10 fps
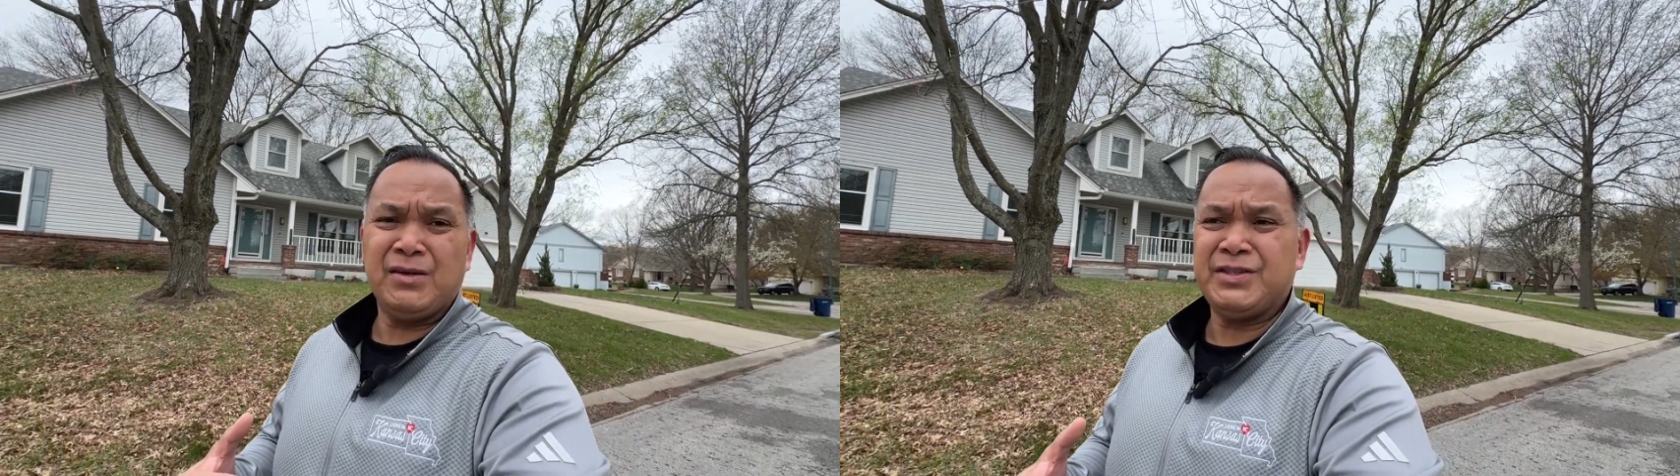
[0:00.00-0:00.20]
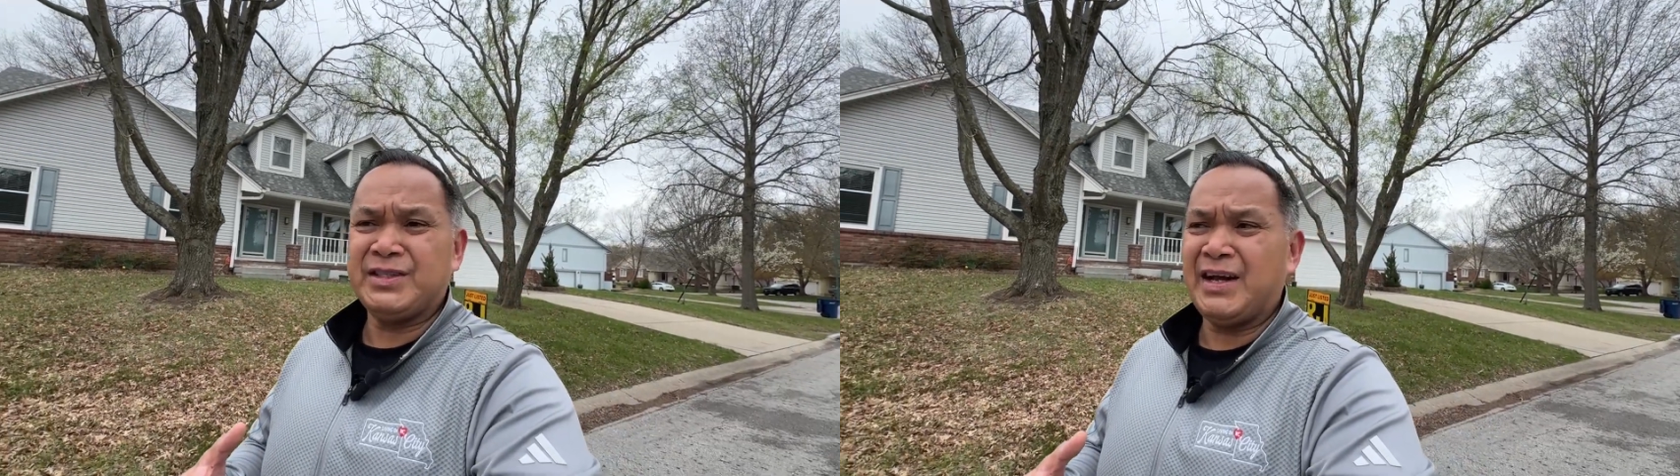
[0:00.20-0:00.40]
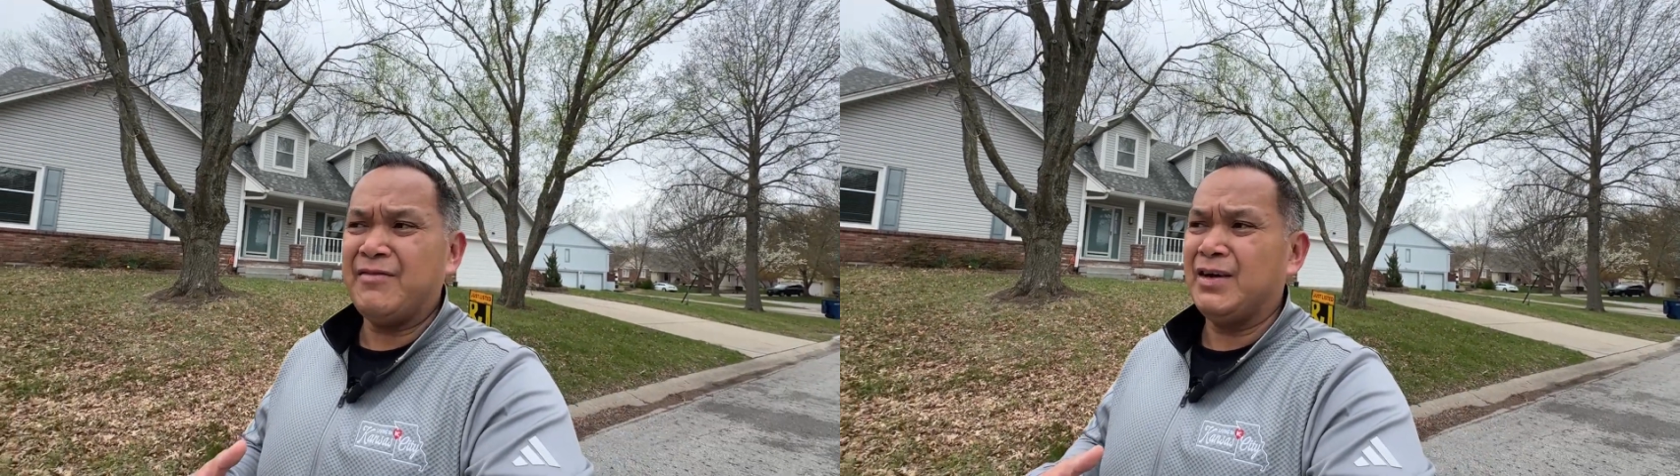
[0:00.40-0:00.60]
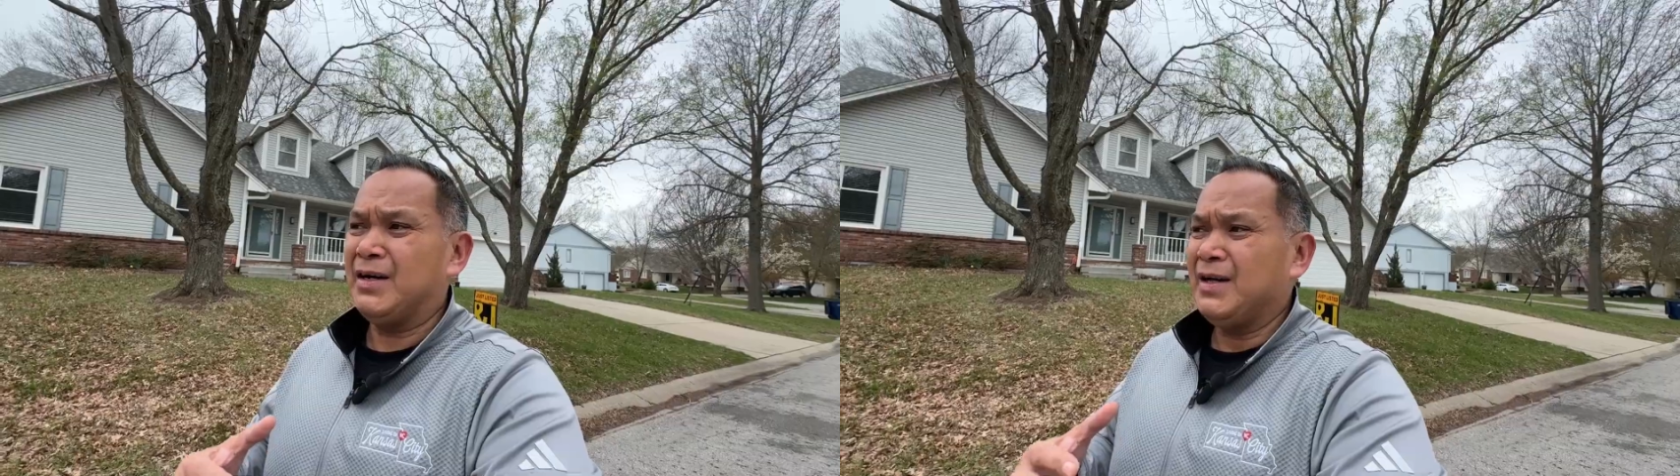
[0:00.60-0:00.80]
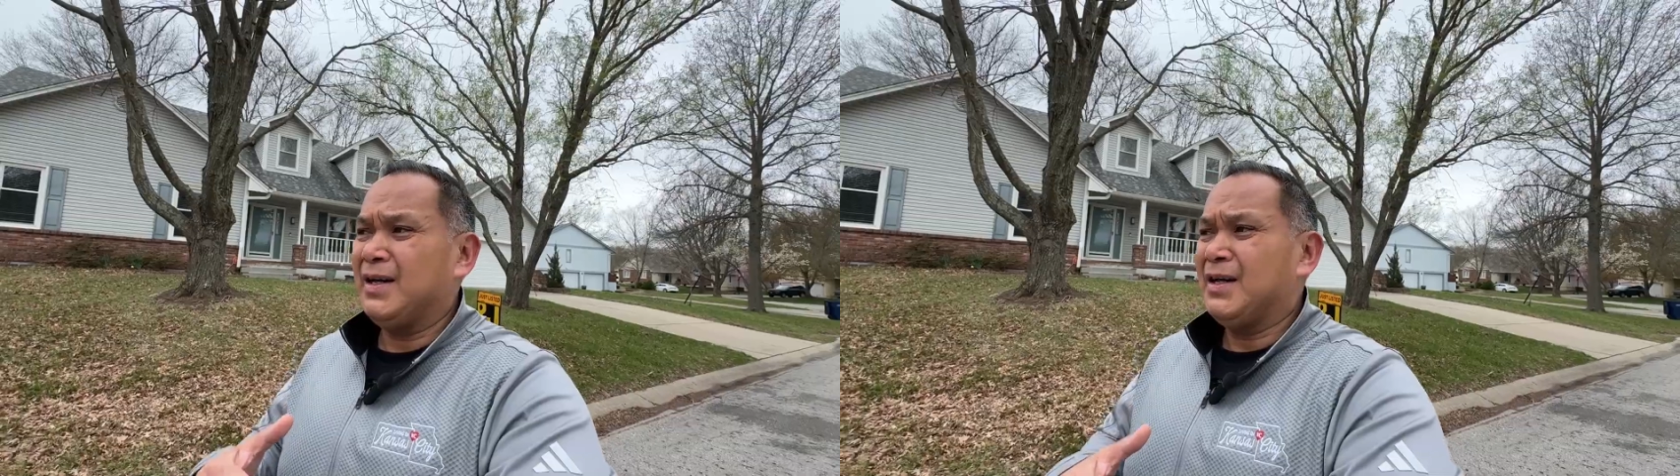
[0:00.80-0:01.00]
just have a
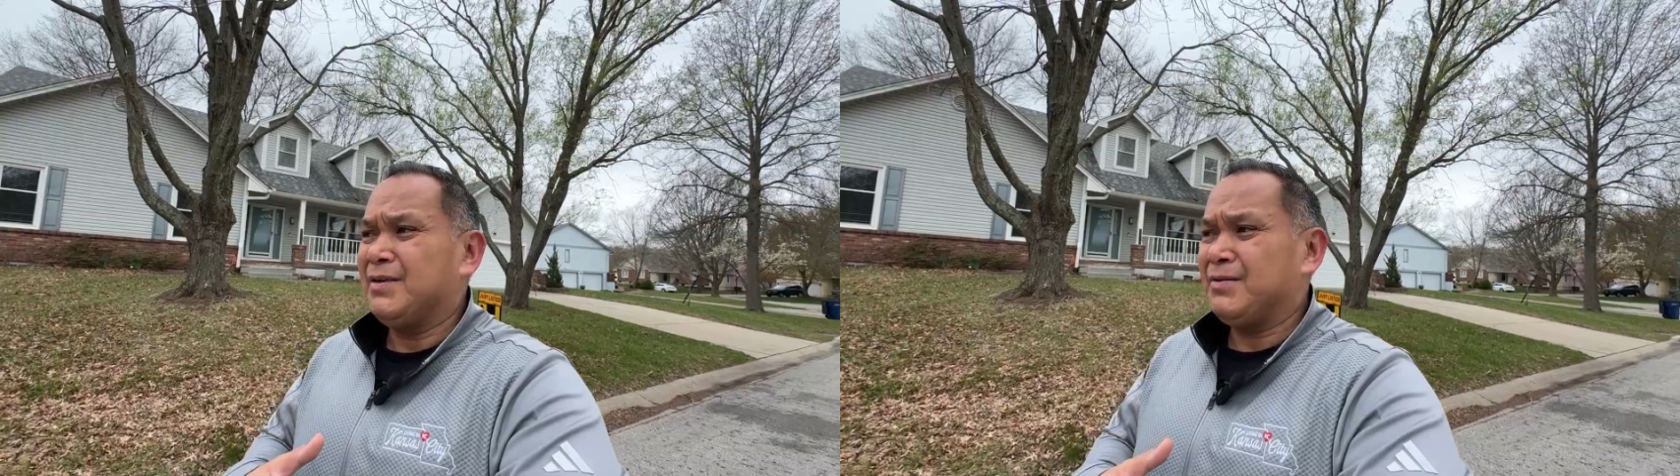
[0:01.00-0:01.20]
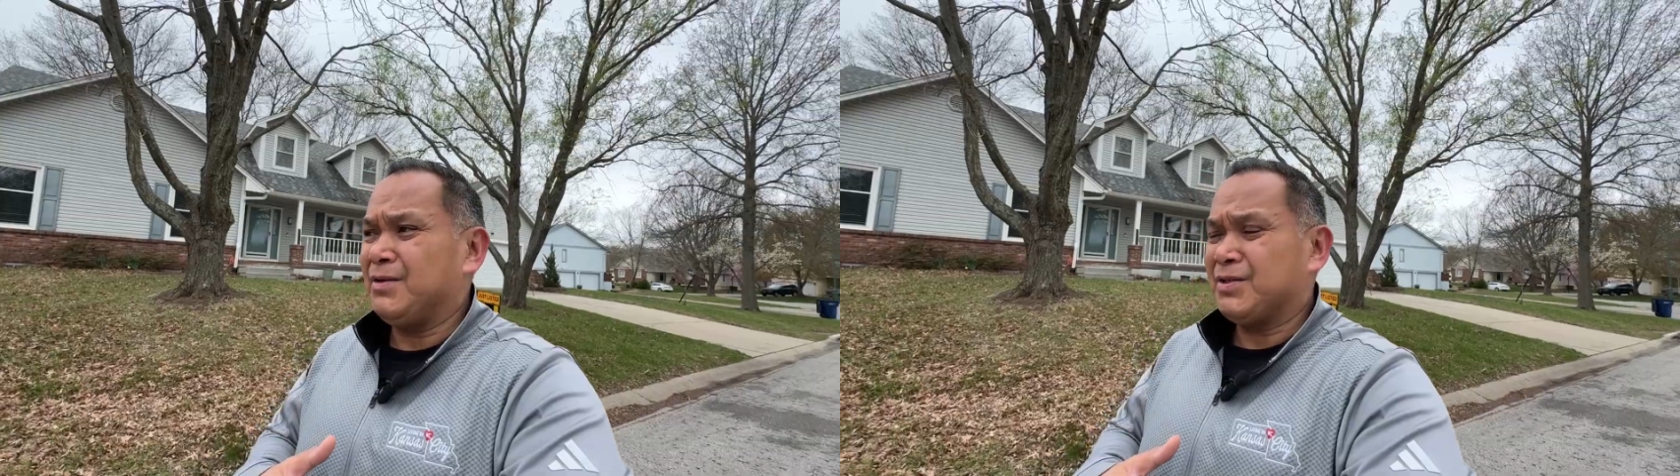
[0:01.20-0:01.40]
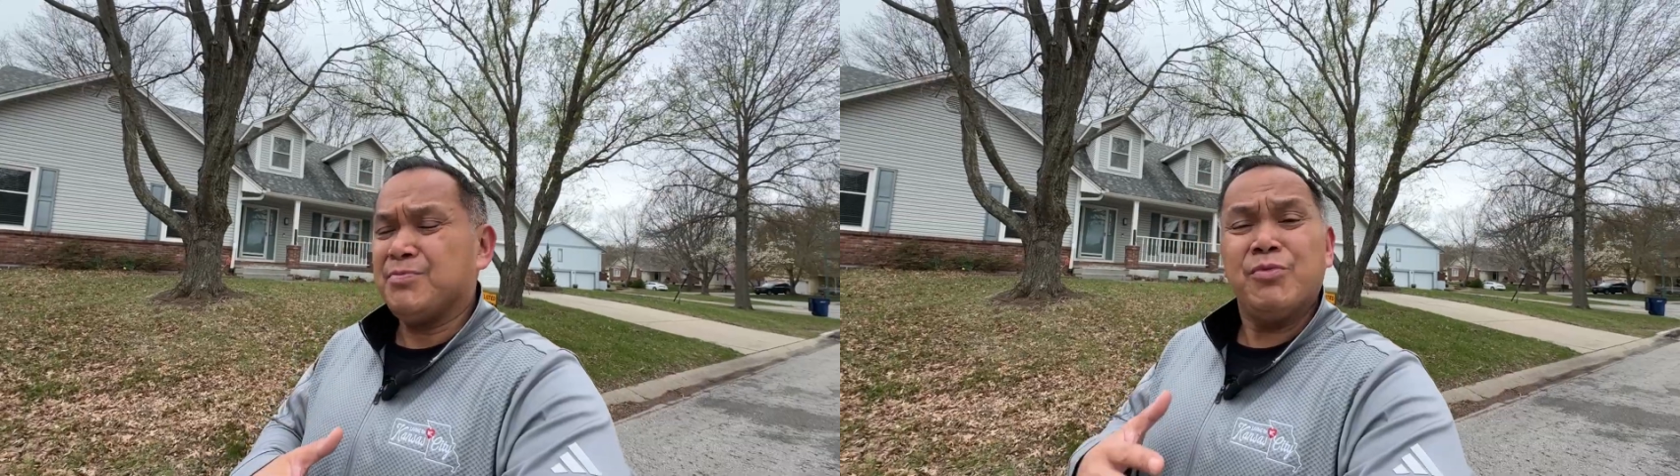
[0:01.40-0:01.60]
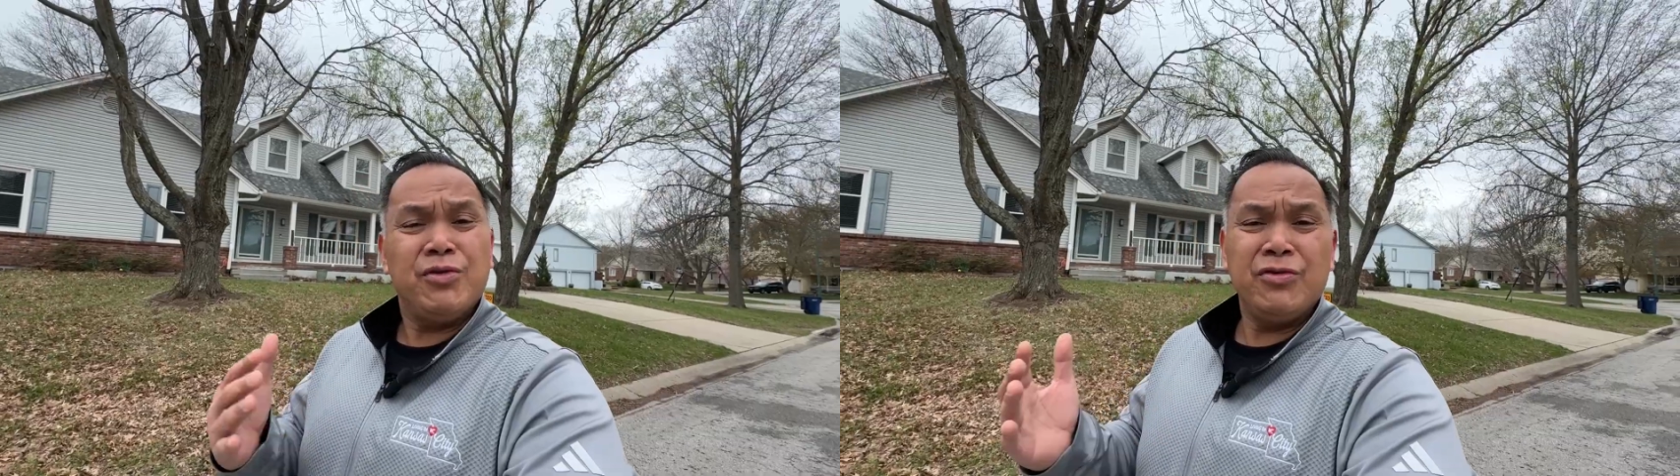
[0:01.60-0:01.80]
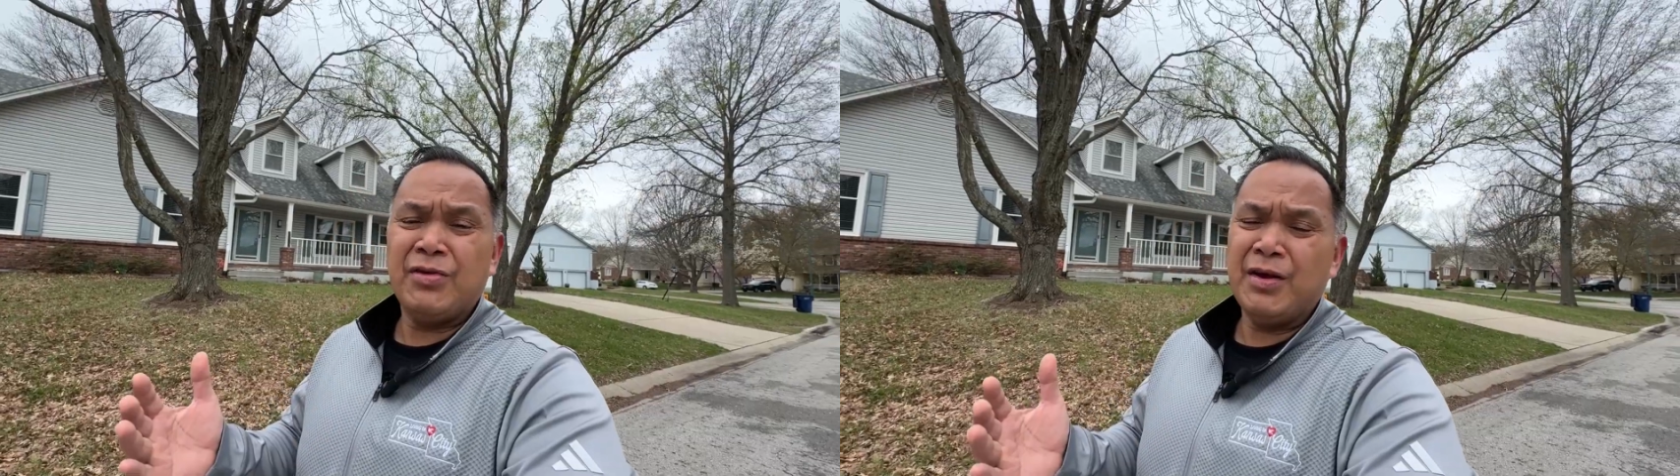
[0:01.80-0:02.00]

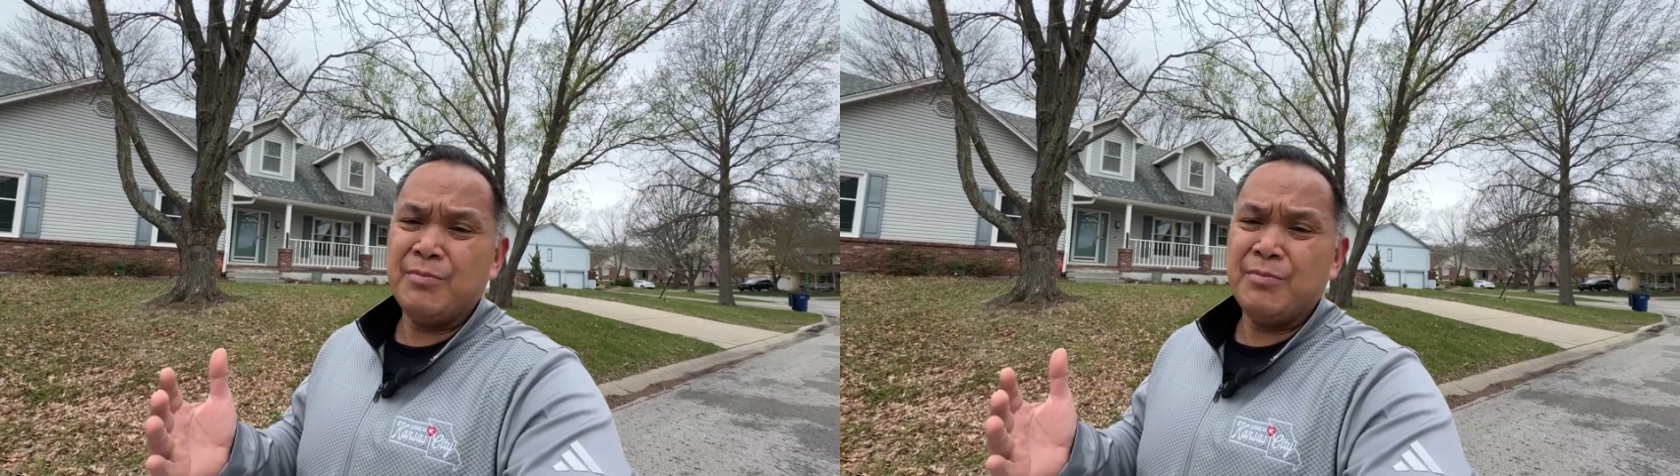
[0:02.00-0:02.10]
smooth